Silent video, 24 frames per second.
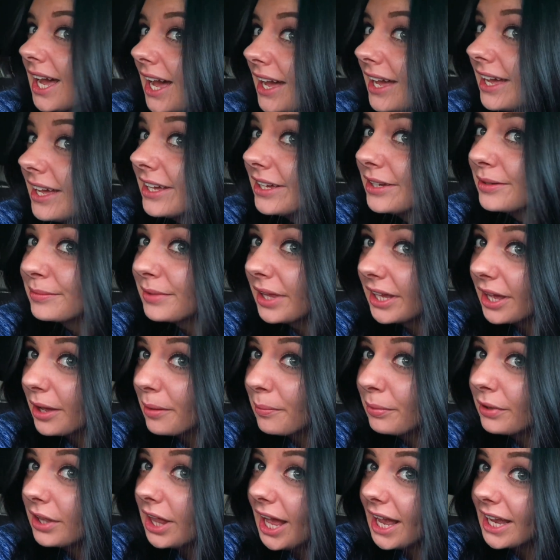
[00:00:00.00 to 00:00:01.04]
I am like a
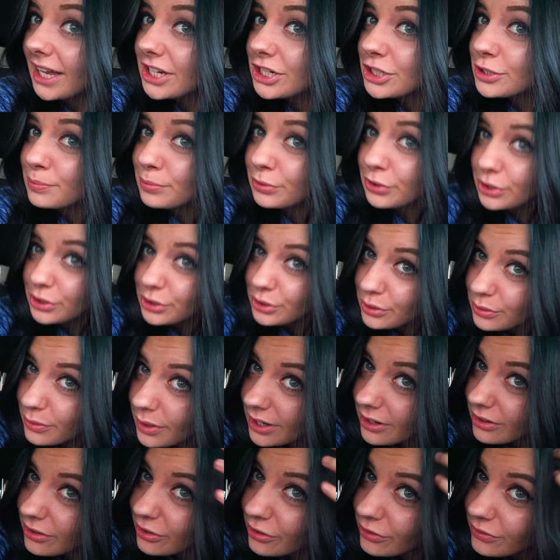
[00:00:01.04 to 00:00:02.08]
blackish blue.
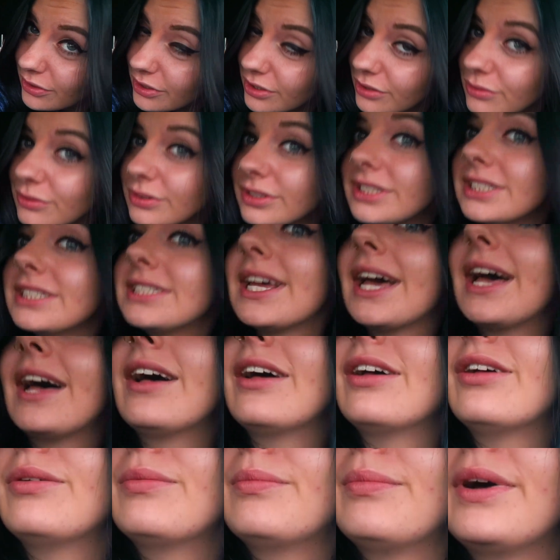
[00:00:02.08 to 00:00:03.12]
I don't know if you can really
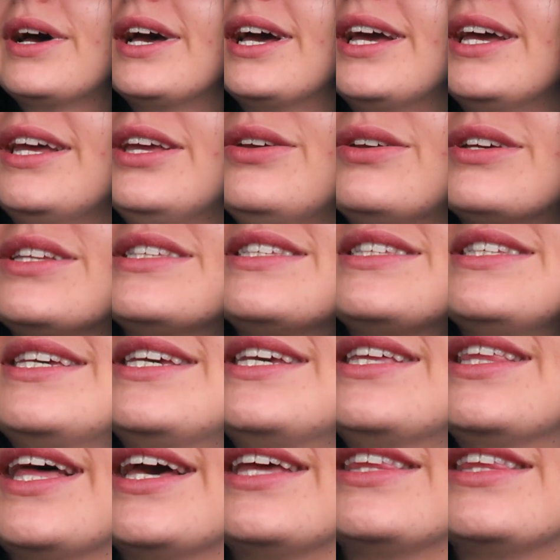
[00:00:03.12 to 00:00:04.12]
tell, but you can see